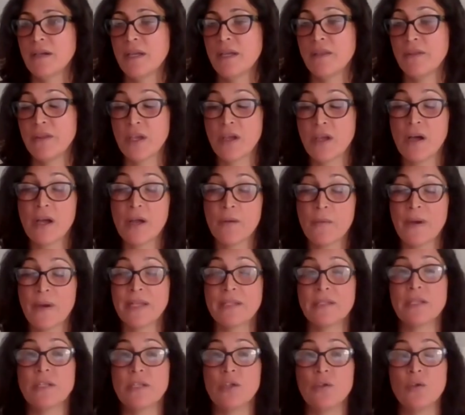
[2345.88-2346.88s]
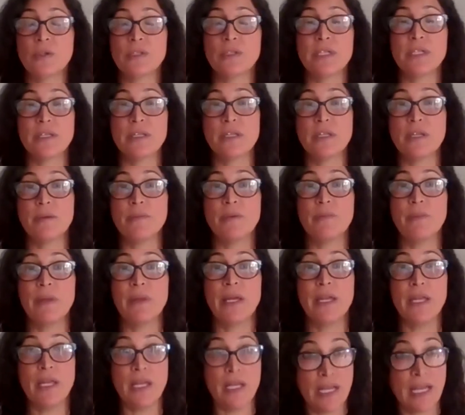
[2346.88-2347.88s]
the guy went and looked at the number
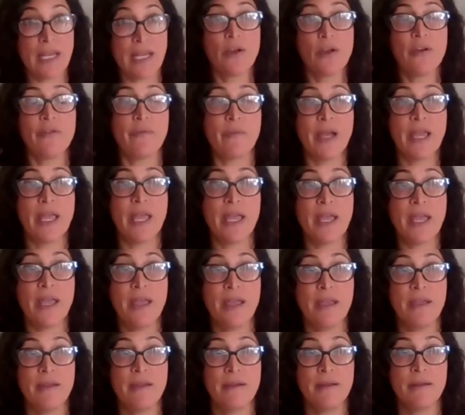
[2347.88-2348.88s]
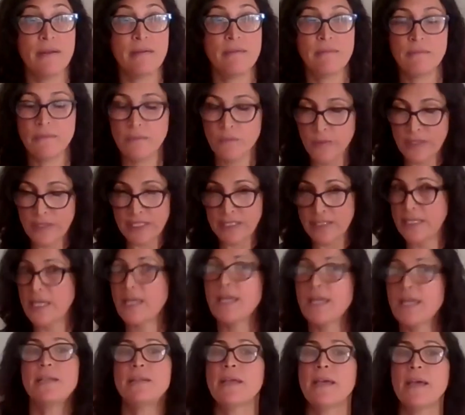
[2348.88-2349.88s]
plate. He let go of my hair. We
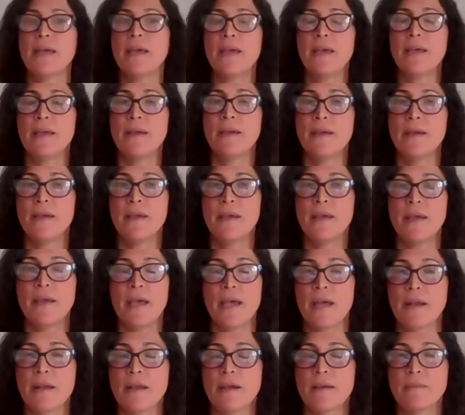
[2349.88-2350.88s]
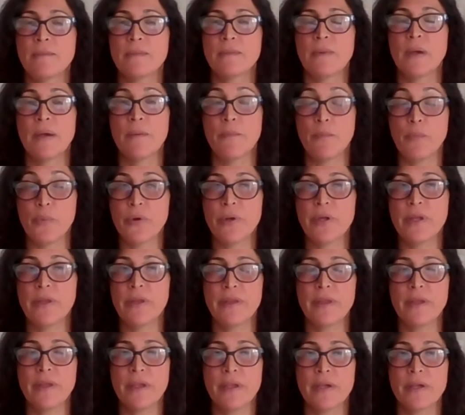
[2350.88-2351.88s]
stayed there, and I'm
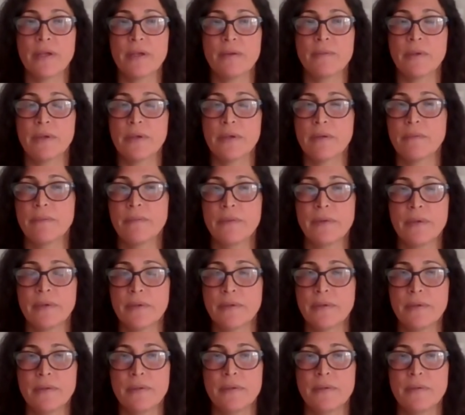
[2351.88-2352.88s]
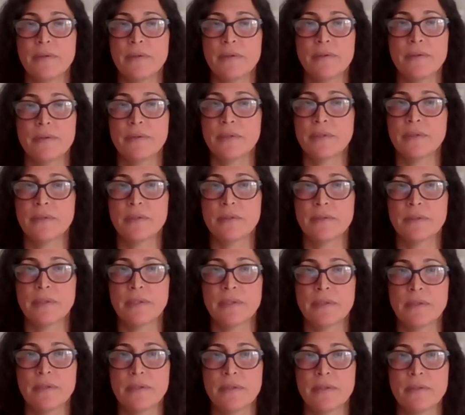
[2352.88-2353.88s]
breathing, and I'm going, Bernard, don't do
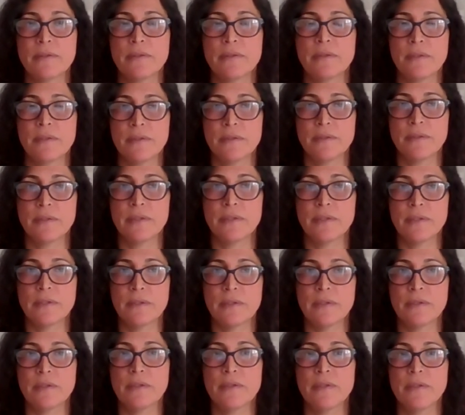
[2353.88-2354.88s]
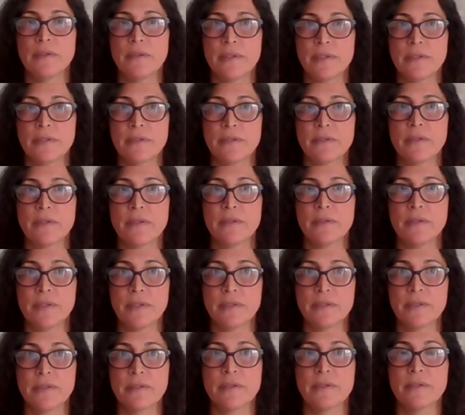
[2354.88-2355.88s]
anything. Don't do anything. Well, let us go. Let
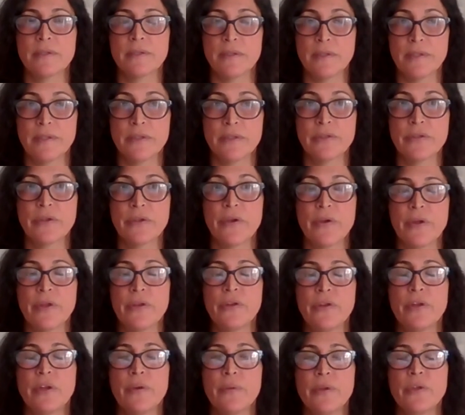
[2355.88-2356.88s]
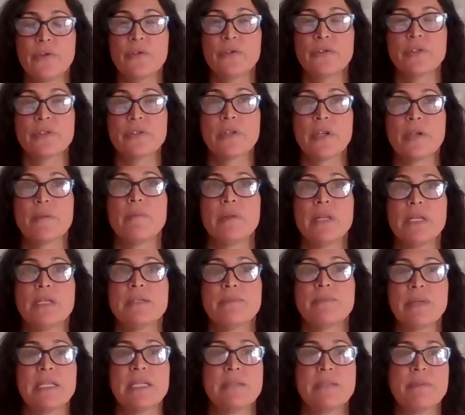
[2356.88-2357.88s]
us go. Let us go. And you know when you're just going, please,
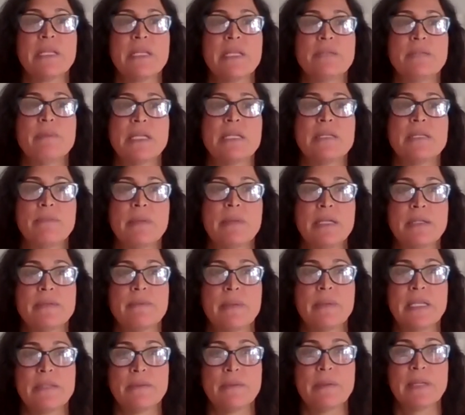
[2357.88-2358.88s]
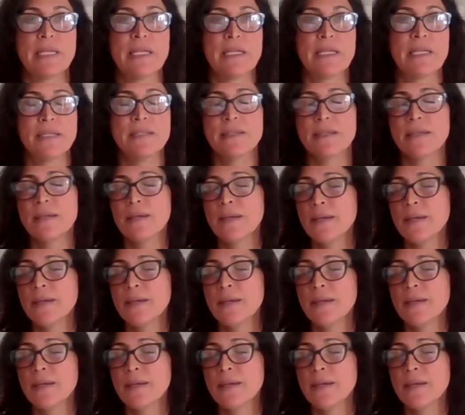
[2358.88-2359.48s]
please, please, please, please, please, please.